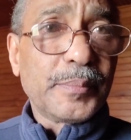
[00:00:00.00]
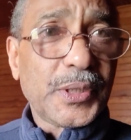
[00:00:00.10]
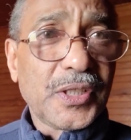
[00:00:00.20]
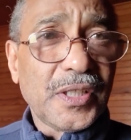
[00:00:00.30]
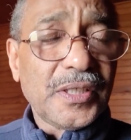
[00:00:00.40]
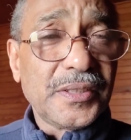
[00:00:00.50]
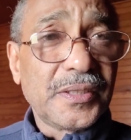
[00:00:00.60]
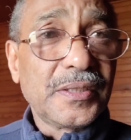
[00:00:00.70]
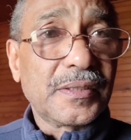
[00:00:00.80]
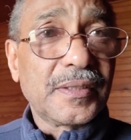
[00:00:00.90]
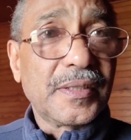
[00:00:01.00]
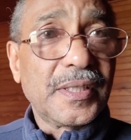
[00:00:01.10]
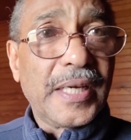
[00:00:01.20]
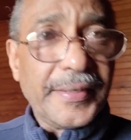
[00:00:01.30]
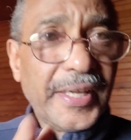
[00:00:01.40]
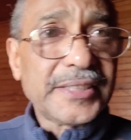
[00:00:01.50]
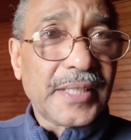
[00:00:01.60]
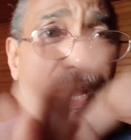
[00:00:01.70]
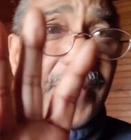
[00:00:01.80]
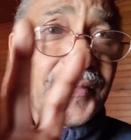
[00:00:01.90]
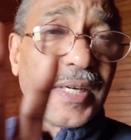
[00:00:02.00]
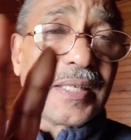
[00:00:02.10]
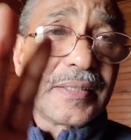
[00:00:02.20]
because, and that's after